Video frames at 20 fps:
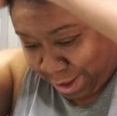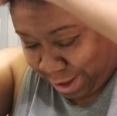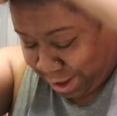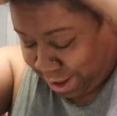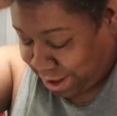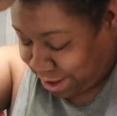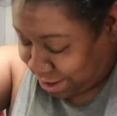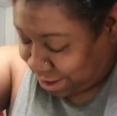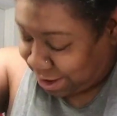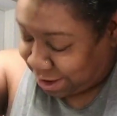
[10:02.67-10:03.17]

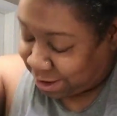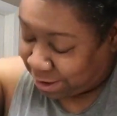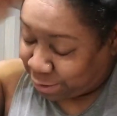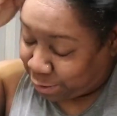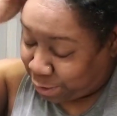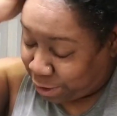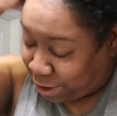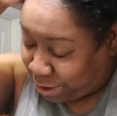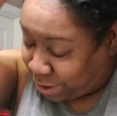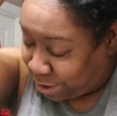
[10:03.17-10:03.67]
because it is
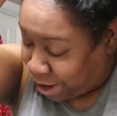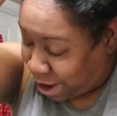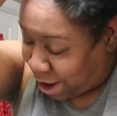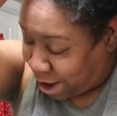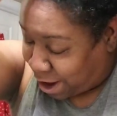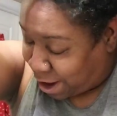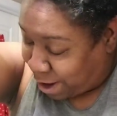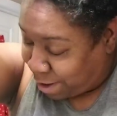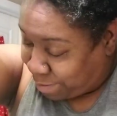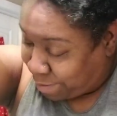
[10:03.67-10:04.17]
winter
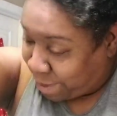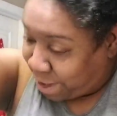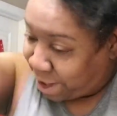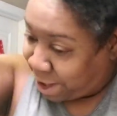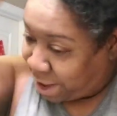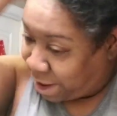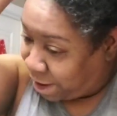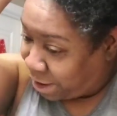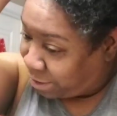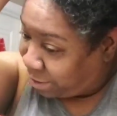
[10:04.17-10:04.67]
time
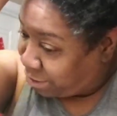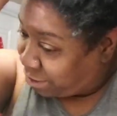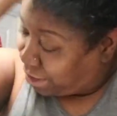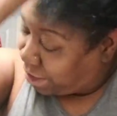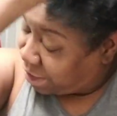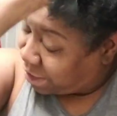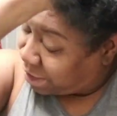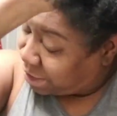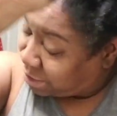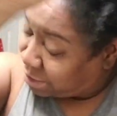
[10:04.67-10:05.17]
and you
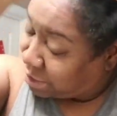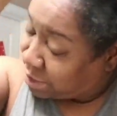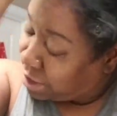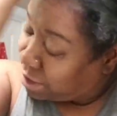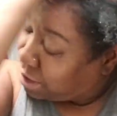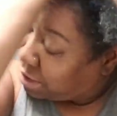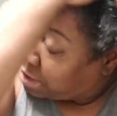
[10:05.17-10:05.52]
need as